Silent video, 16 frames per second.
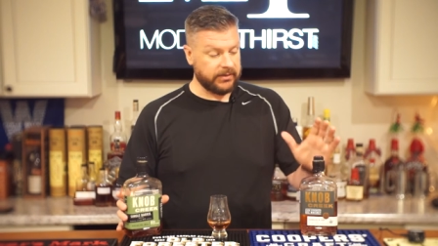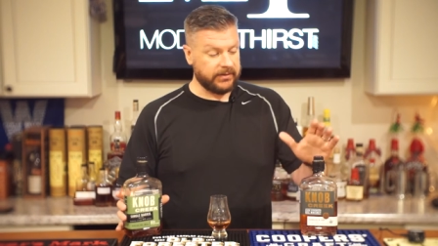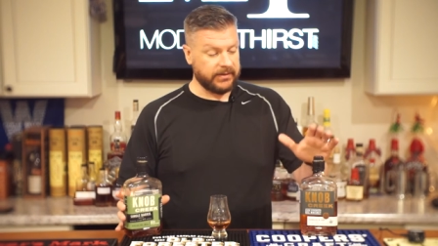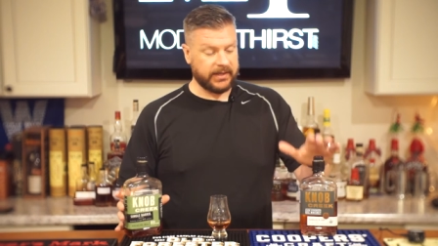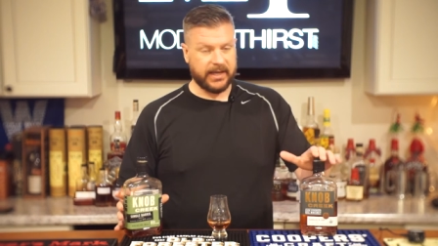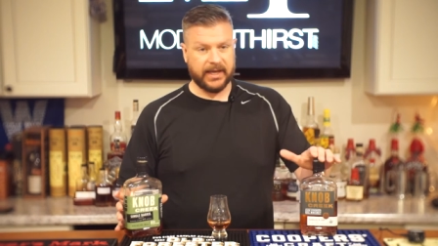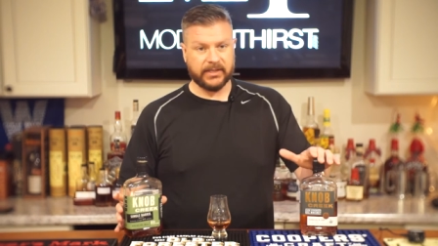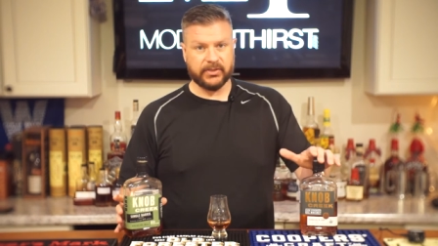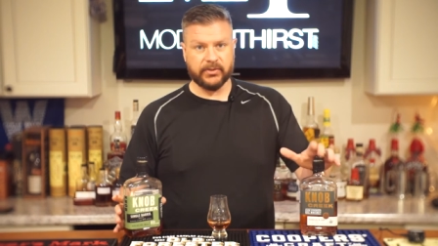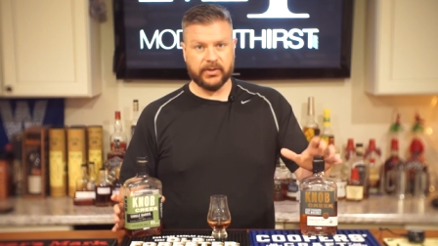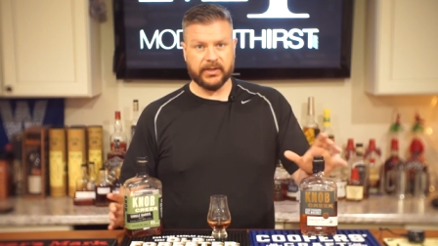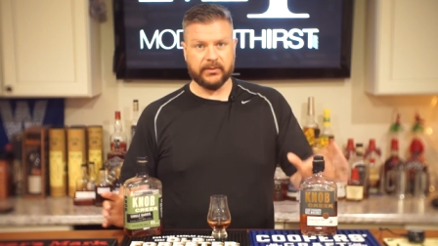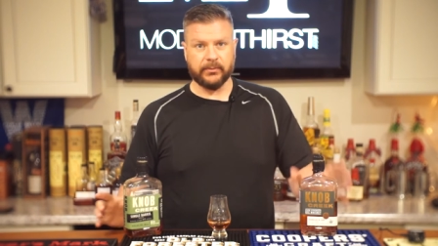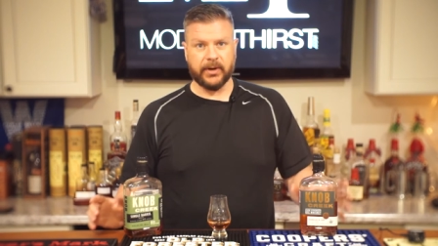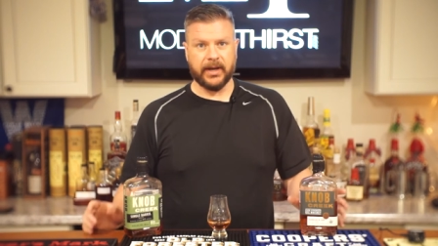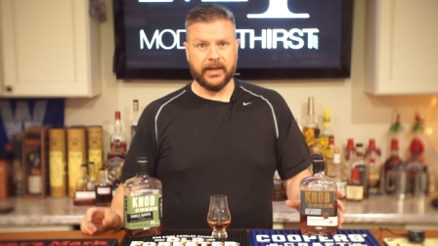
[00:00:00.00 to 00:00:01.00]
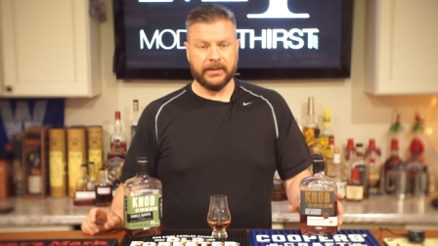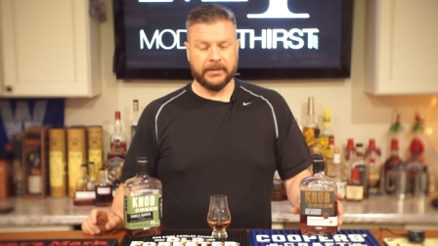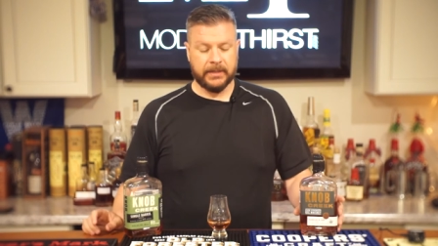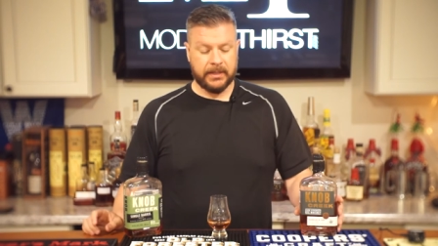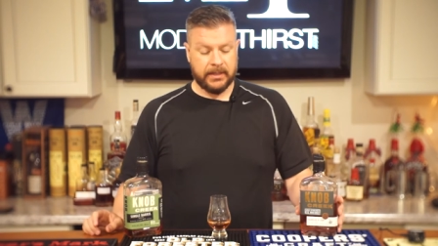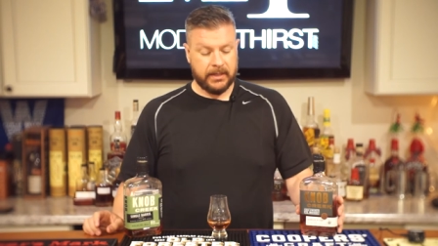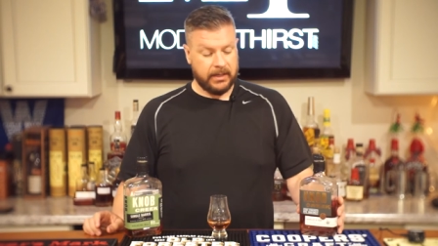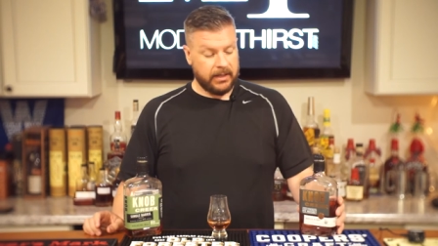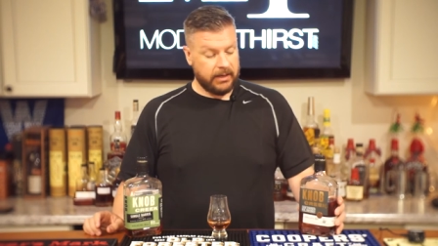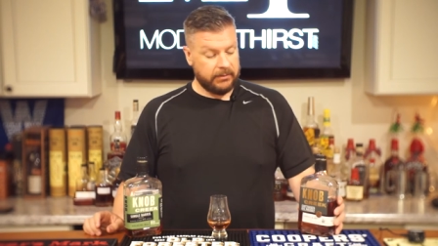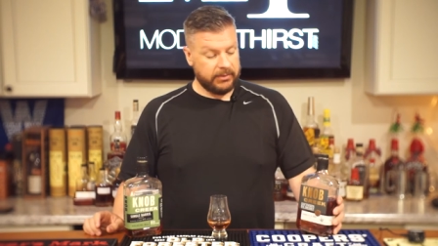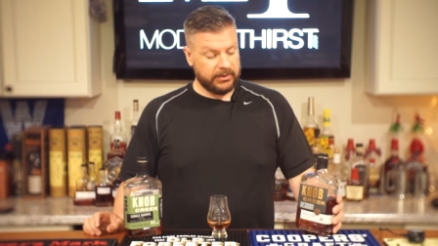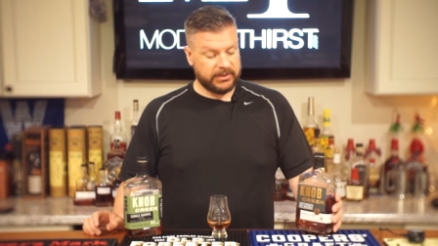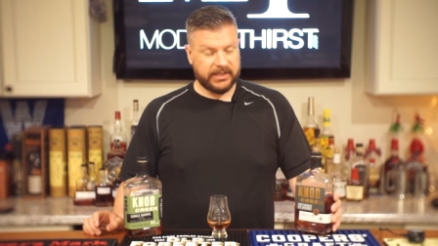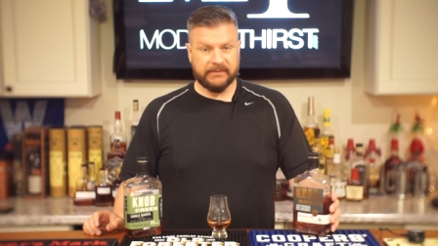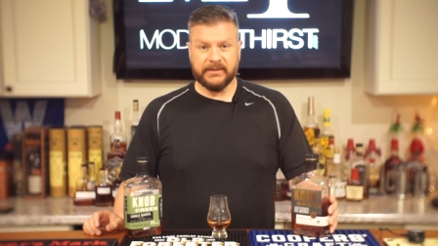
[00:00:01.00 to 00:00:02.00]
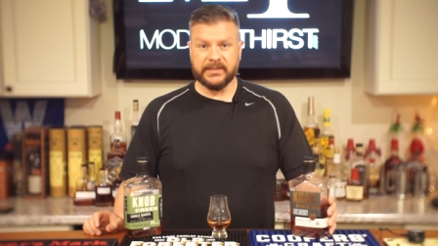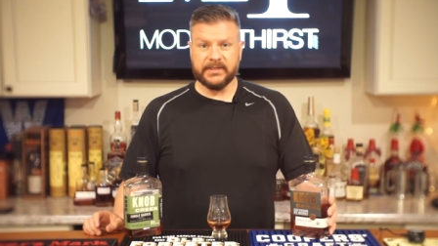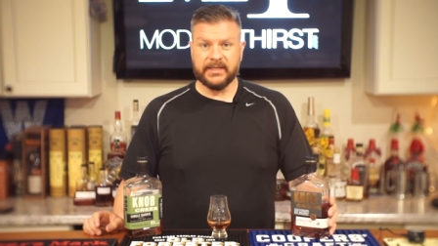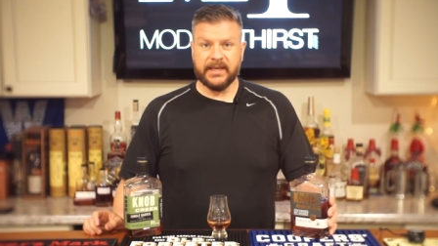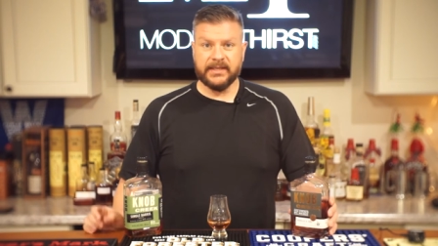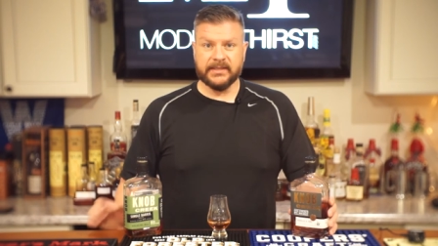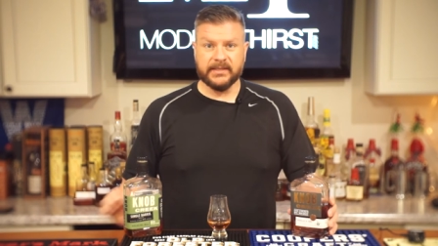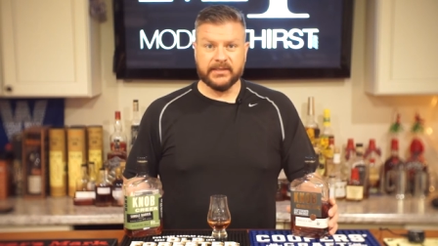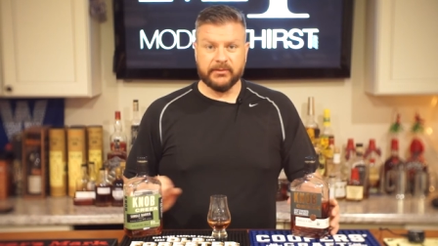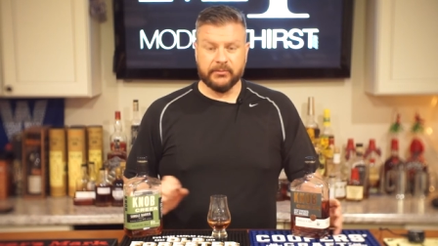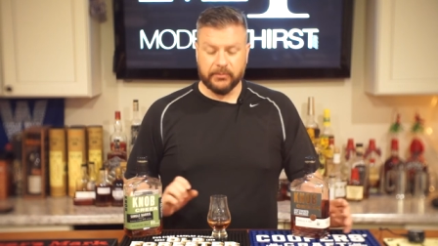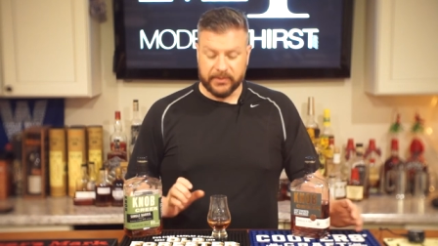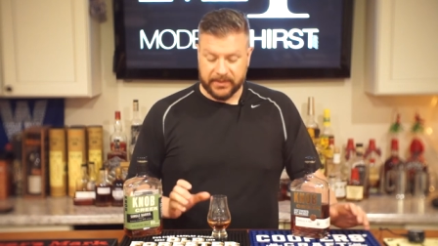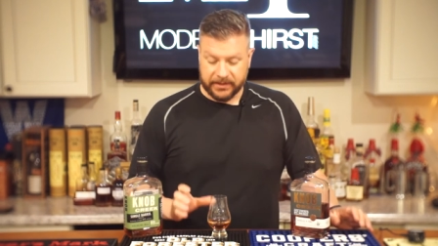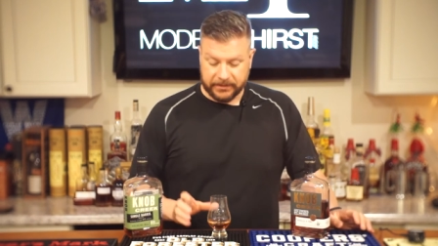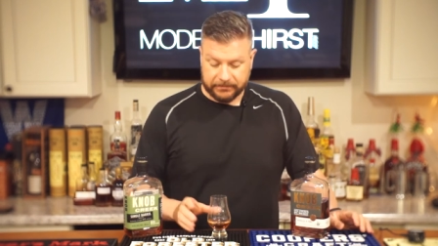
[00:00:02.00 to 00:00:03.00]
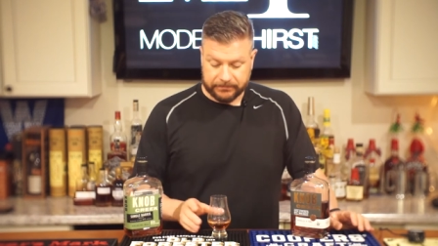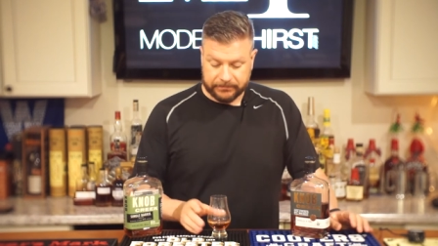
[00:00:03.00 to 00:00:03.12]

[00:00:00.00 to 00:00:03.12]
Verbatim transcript: than the cask strength rye. Uh, but let's give this a taste and see what we think.